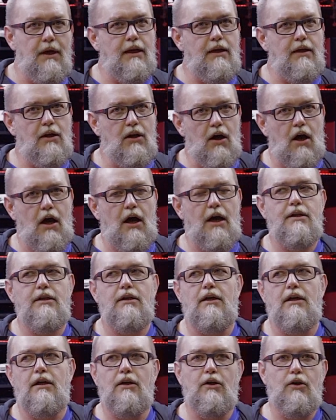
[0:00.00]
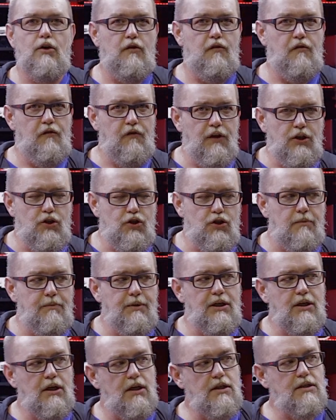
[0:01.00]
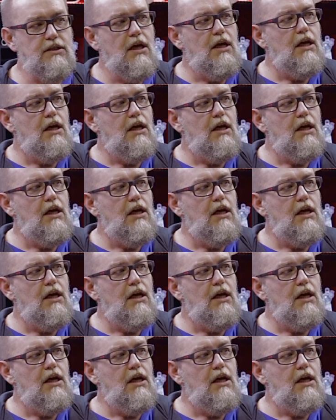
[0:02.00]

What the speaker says: and not a good feature, because